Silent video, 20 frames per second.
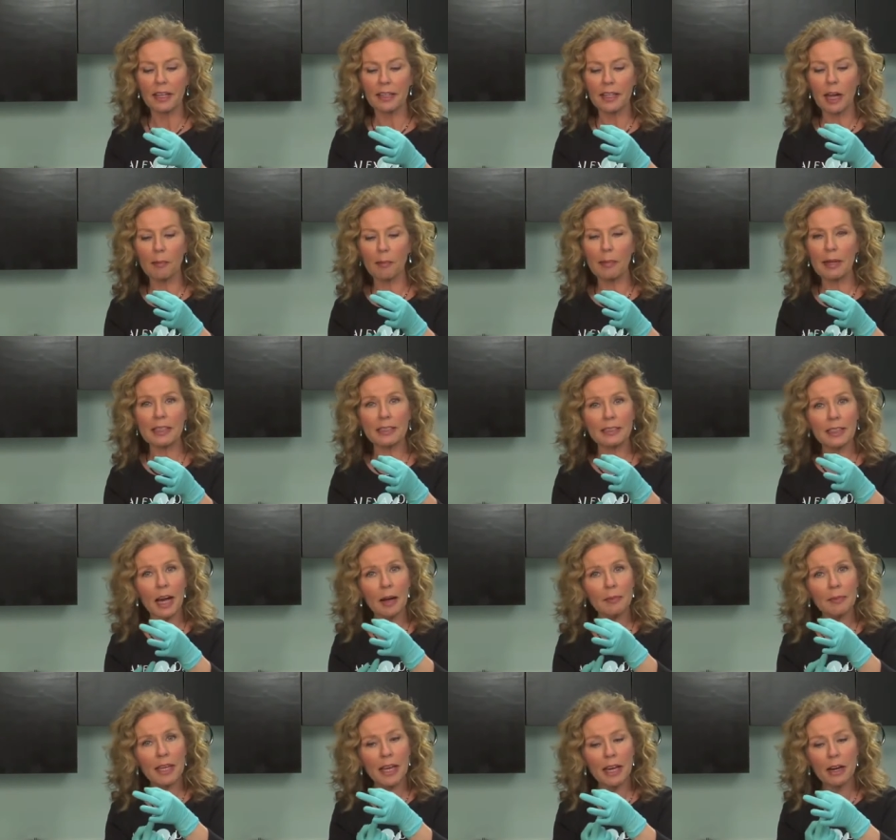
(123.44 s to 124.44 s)
Now, by the
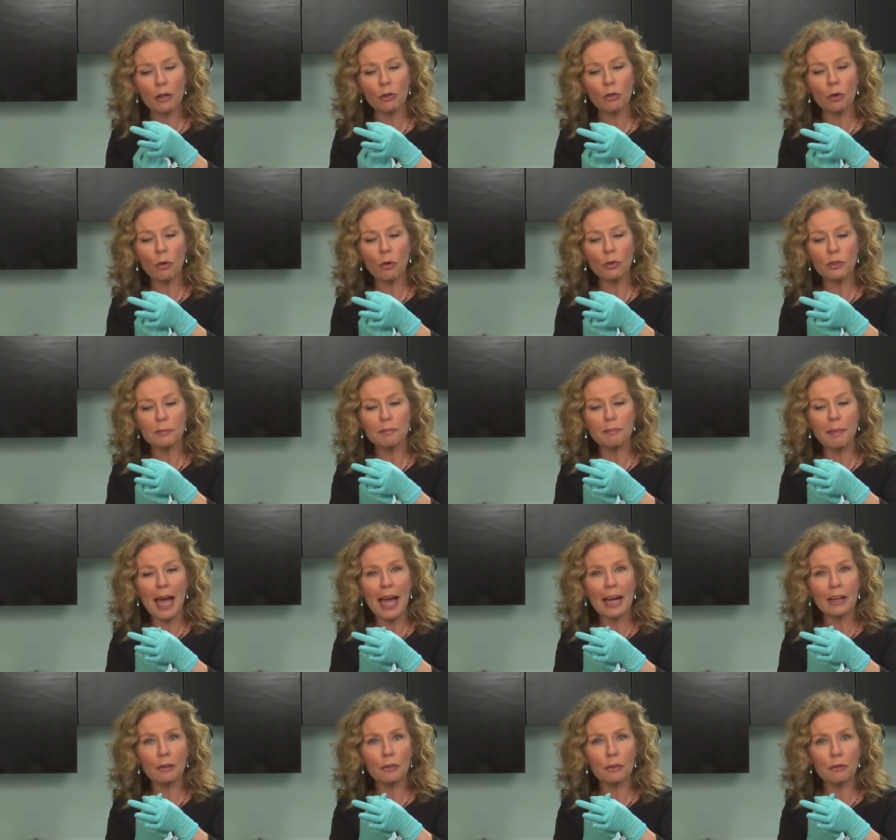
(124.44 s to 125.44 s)
time the hair grows
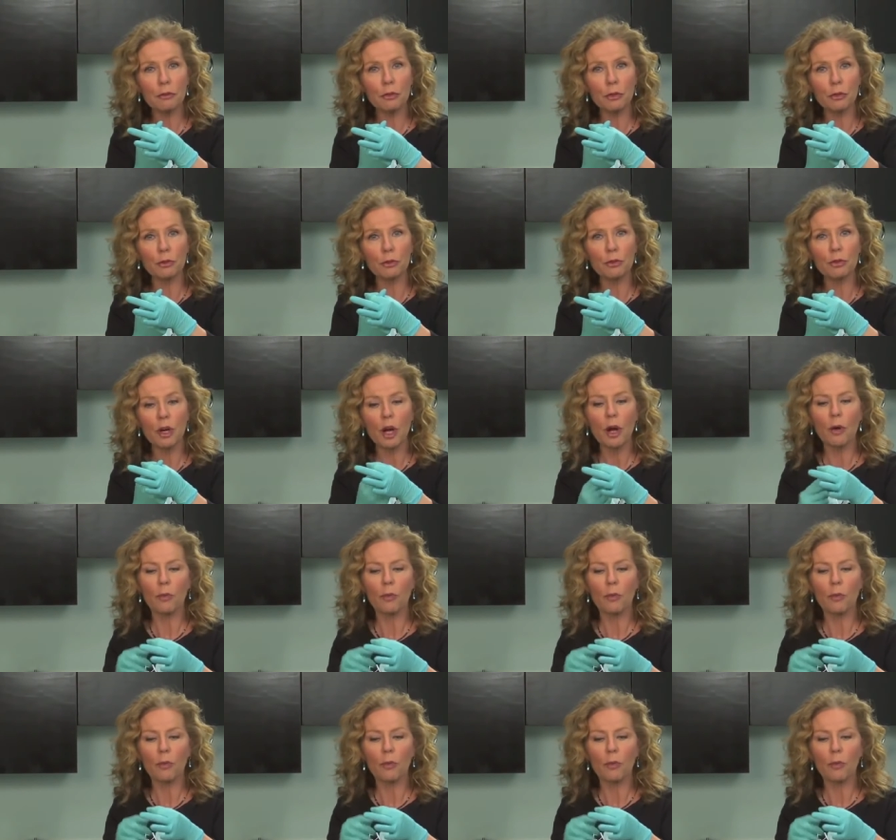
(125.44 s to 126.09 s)
back through,